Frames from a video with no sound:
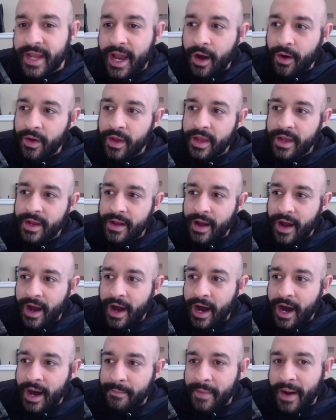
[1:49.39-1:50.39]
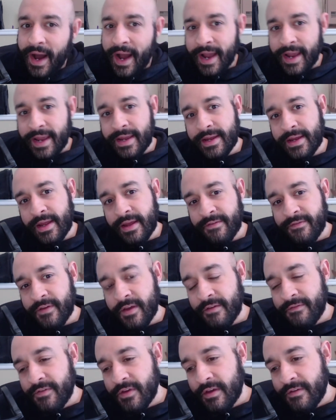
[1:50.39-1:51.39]
Now, um, I if
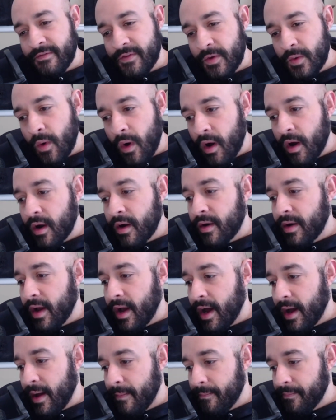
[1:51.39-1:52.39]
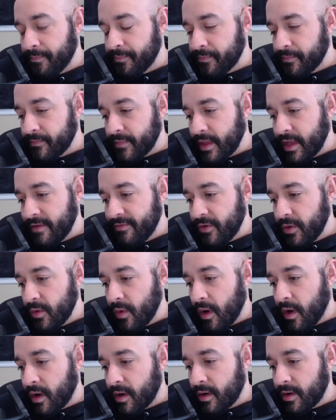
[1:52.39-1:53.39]
if if you are um, if
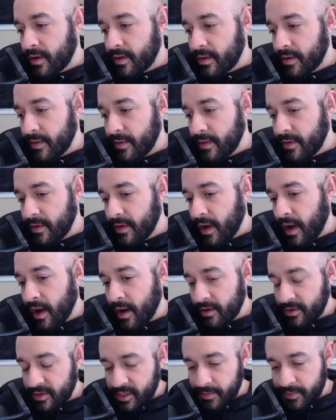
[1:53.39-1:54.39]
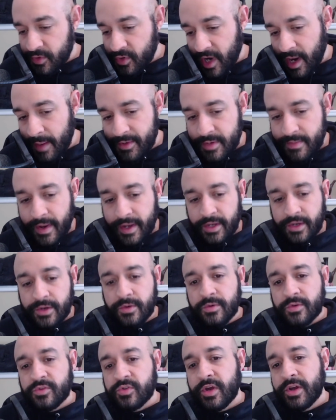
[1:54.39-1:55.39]
you are uh, subscribed to my
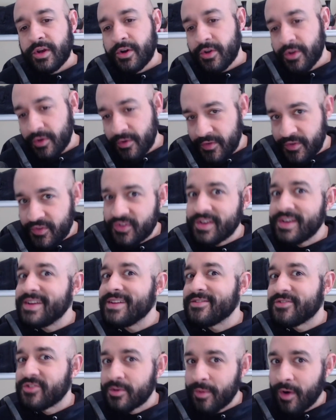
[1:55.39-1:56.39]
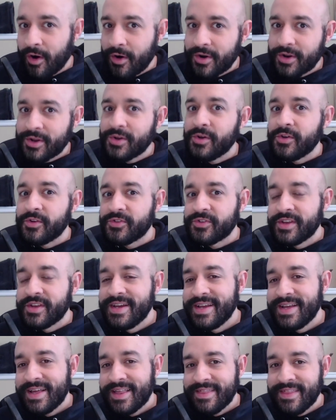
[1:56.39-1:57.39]
newsletter, you've seen some articles
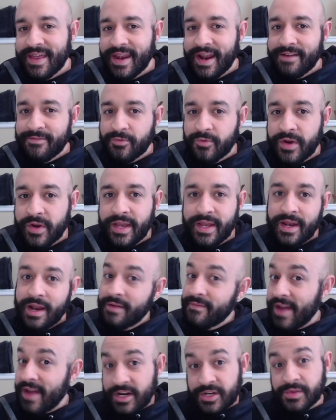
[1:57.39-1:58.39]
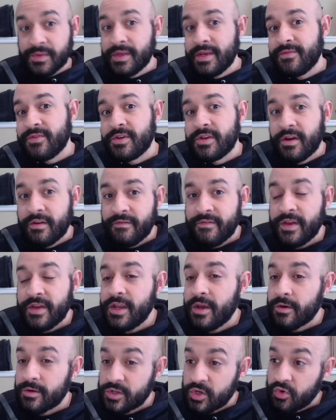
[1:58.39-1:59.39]
that I've written, and I've actually even done
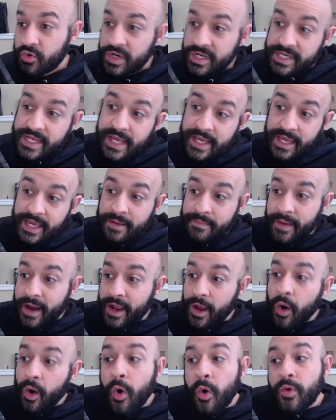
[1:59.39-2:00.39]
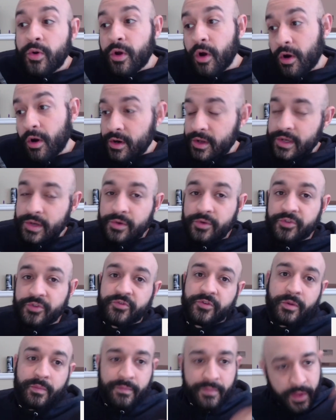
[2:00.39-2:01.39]
videos critiquing my own articles
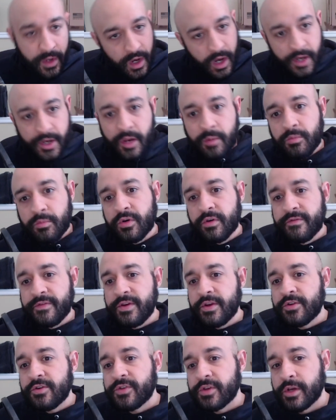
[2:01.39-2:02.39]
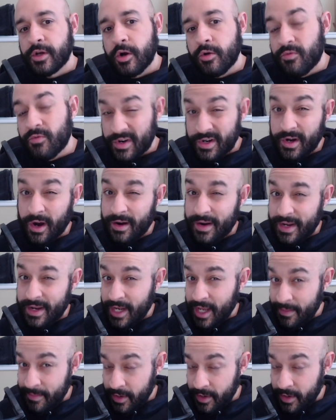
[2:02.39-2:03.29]
from a number of years ago regarding